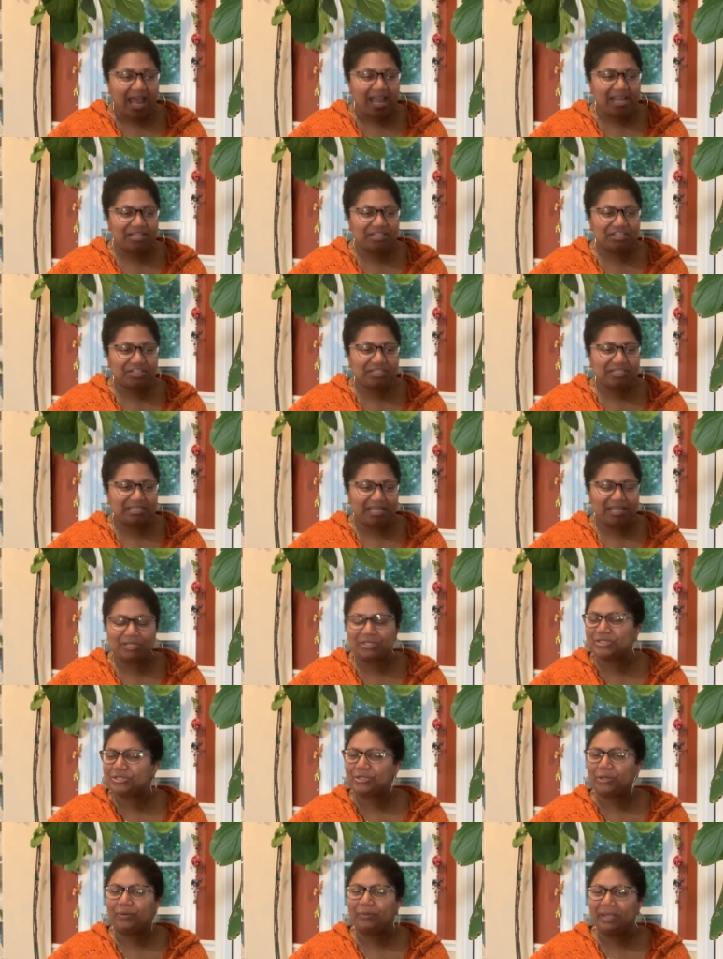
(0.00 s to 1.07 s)
I just
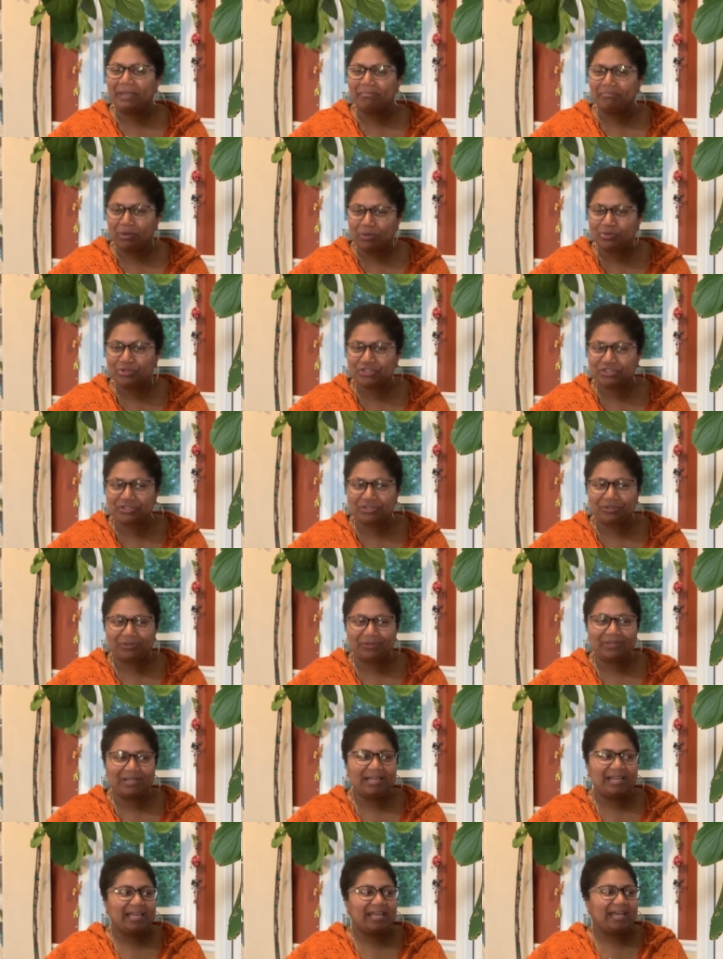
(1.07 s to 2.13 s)
get so
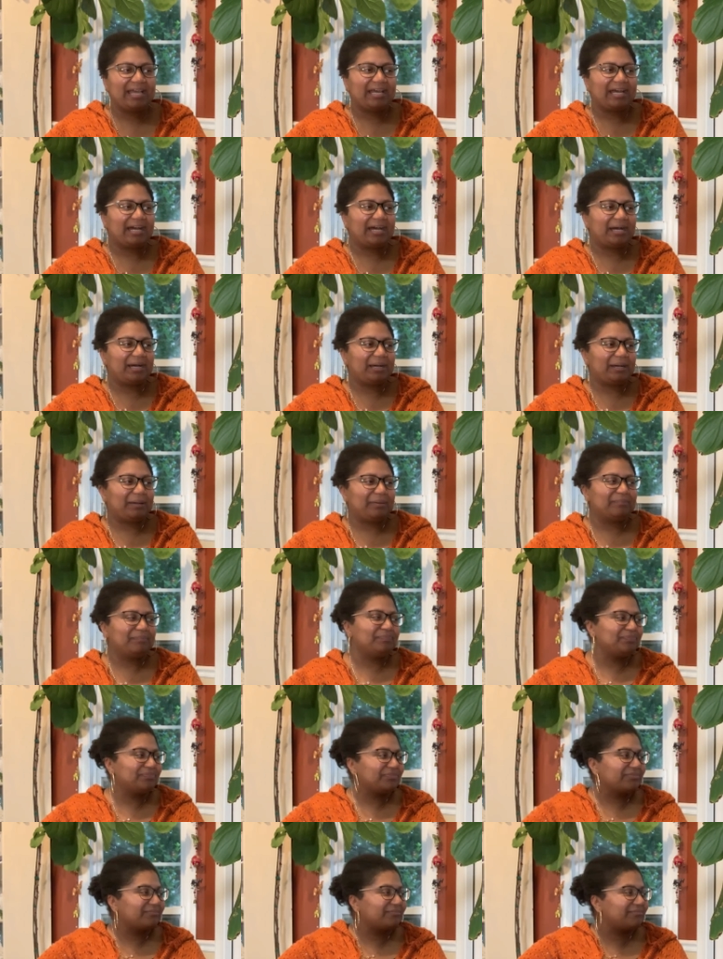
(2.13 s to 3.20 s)
emotional.
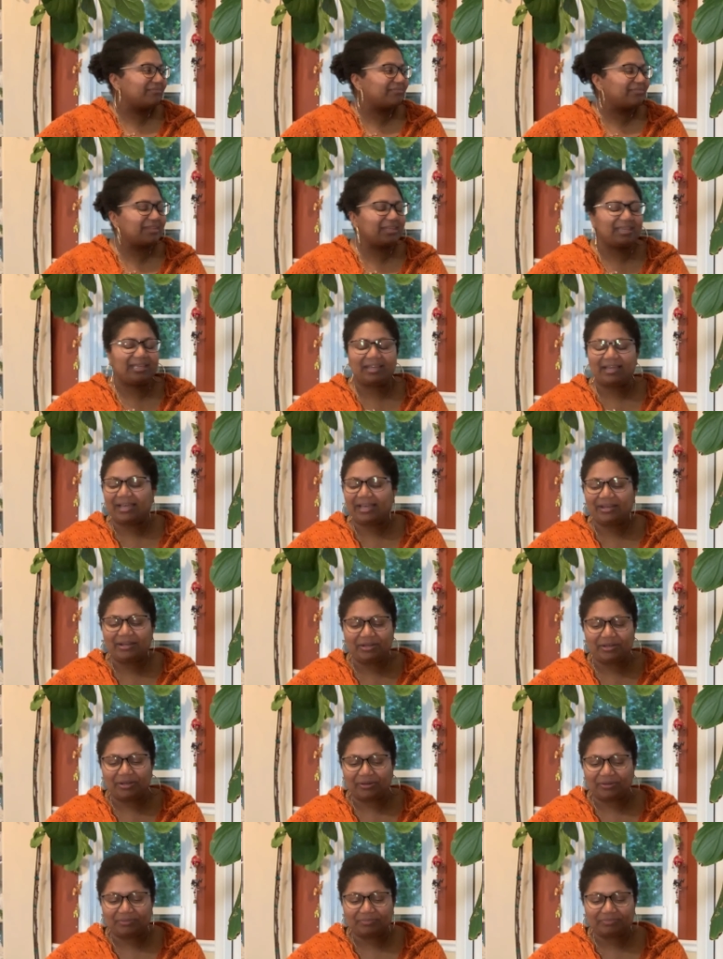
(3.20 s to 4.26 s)
Um, I don't
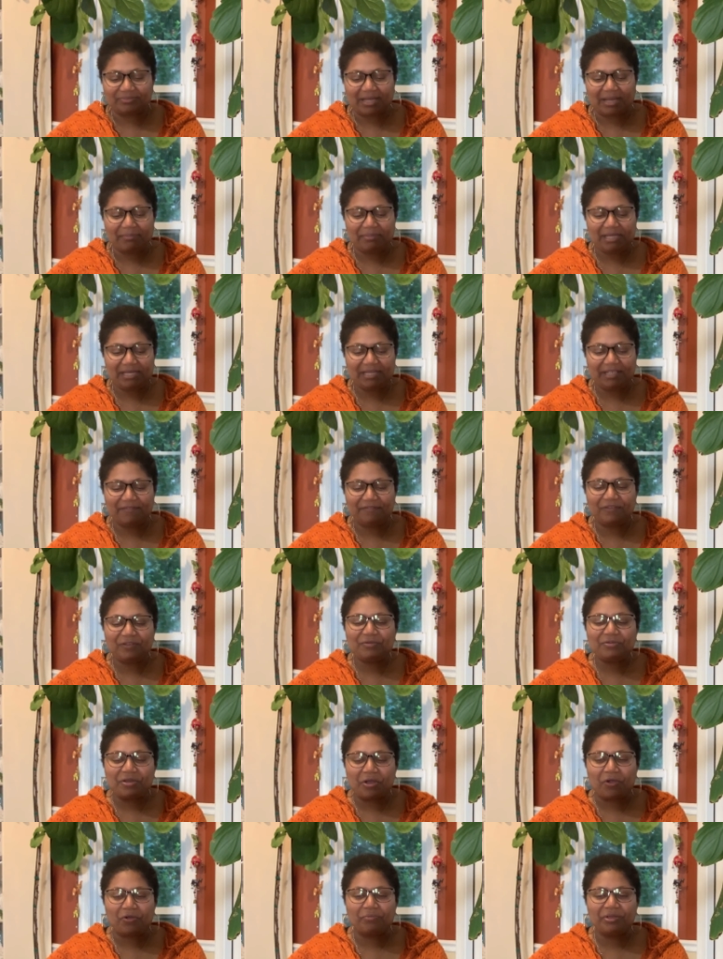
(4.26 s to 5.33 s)
know. I mean, if you
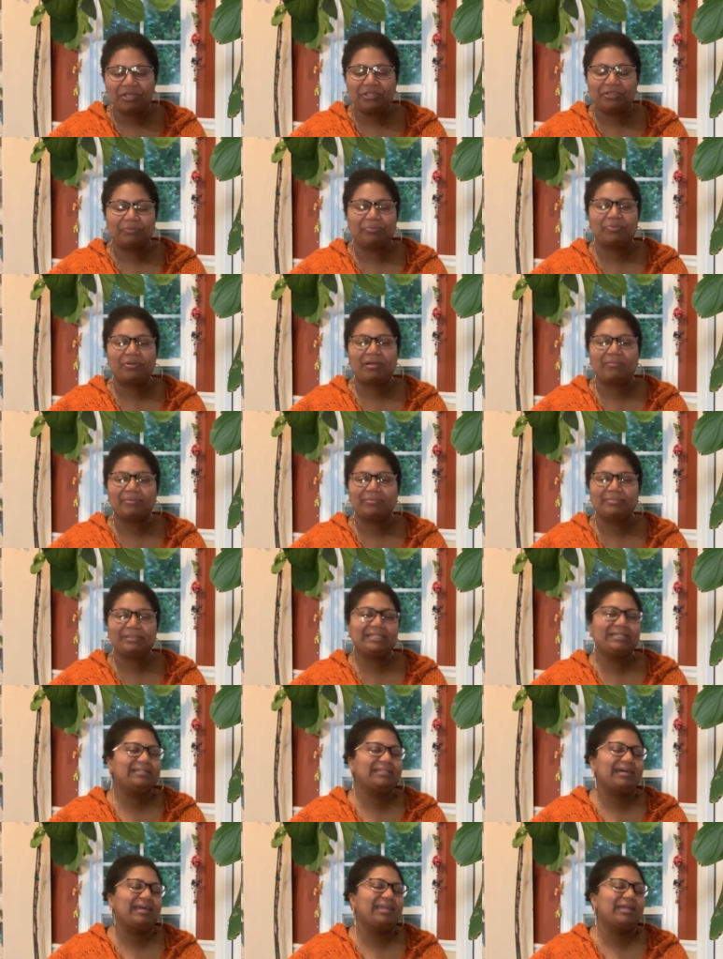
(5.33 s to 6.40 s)
know me, you're
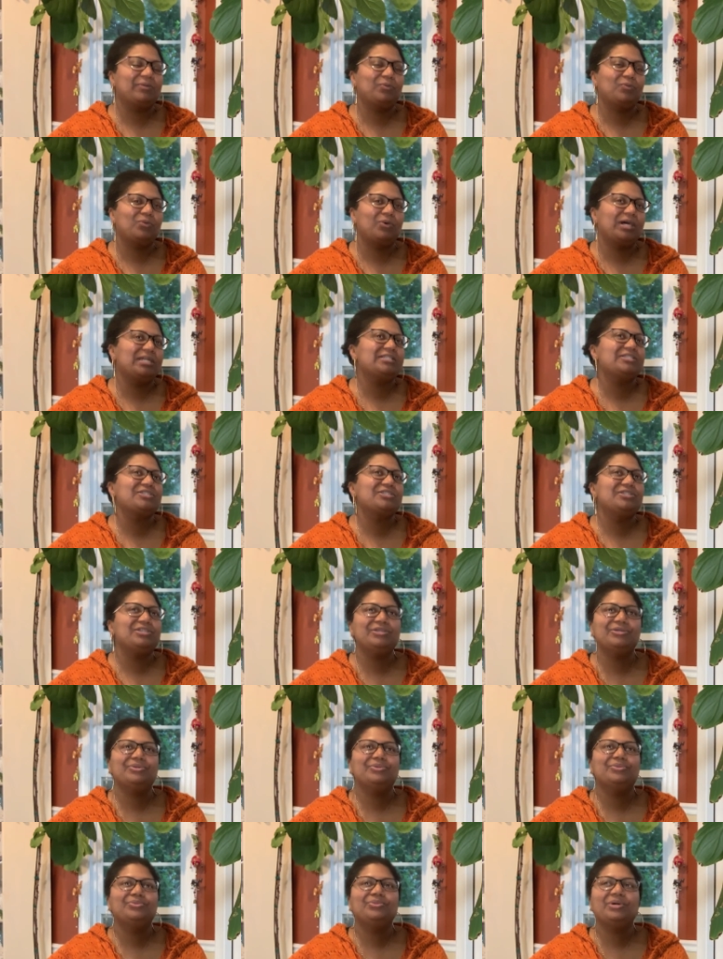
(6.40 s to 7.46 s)
probably like, what's
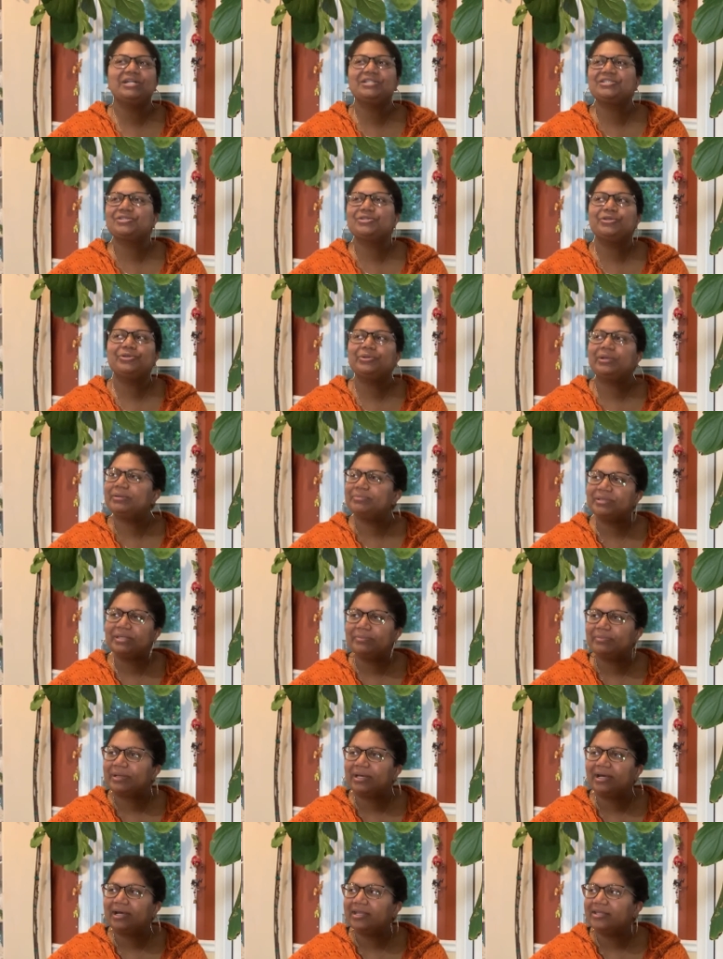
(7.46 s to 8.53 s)
new? What's new,
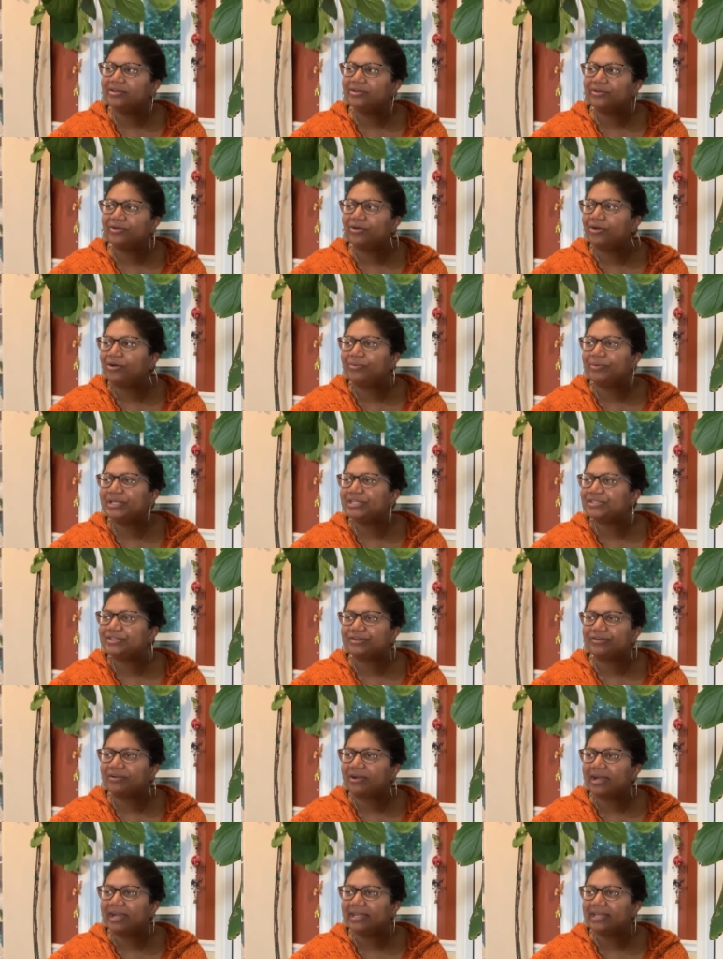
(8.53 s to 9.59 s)
Habiba? You're always
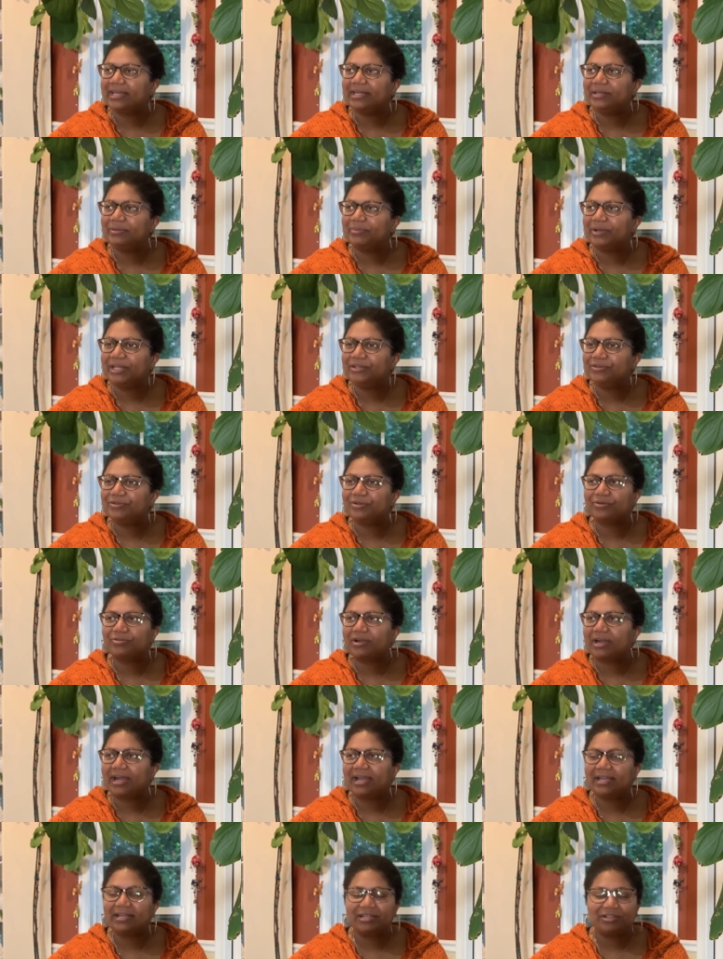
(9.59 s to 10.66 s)
crying anyway. You
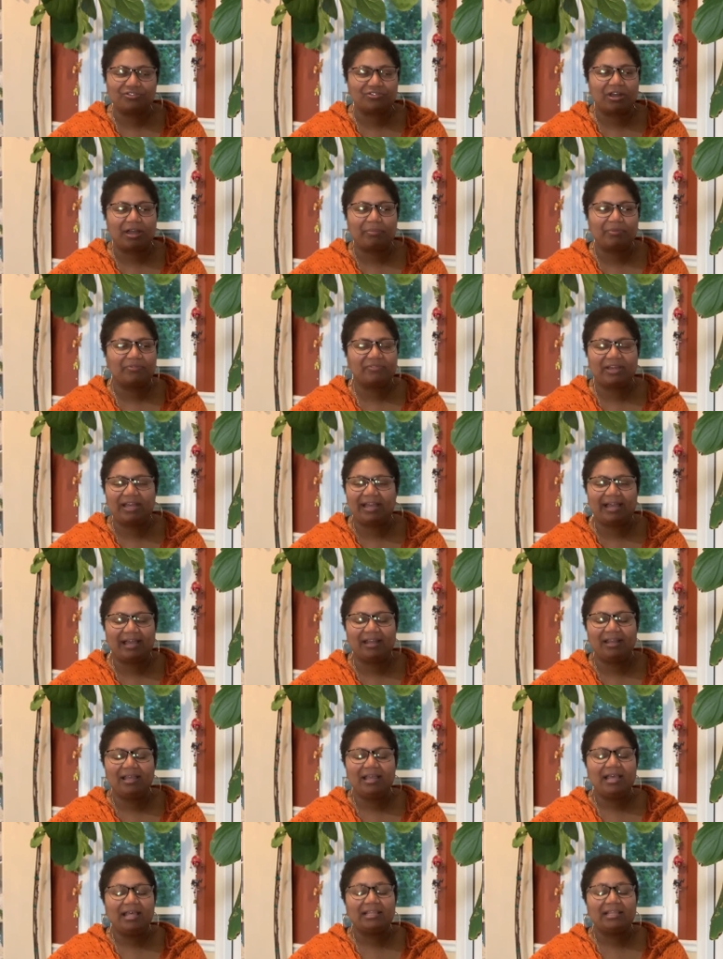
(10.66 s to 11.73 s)
cry at a drop of a hat.